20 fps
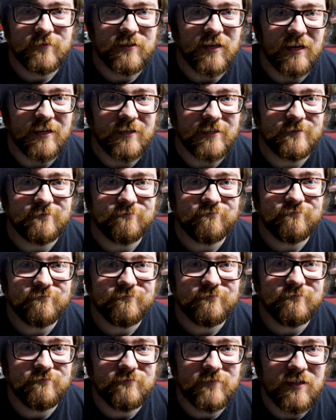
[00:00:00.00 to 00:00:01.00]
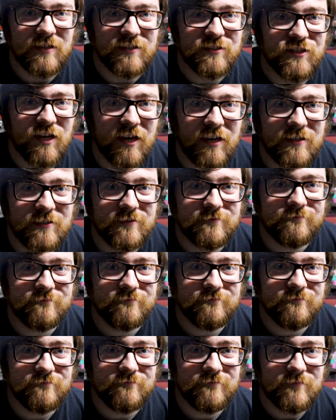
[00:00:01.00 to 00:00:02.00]
Get it? Inject.
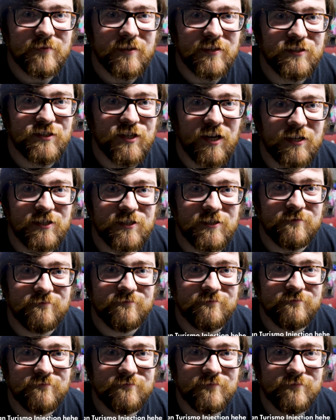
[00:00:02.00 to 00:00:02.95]
Injection.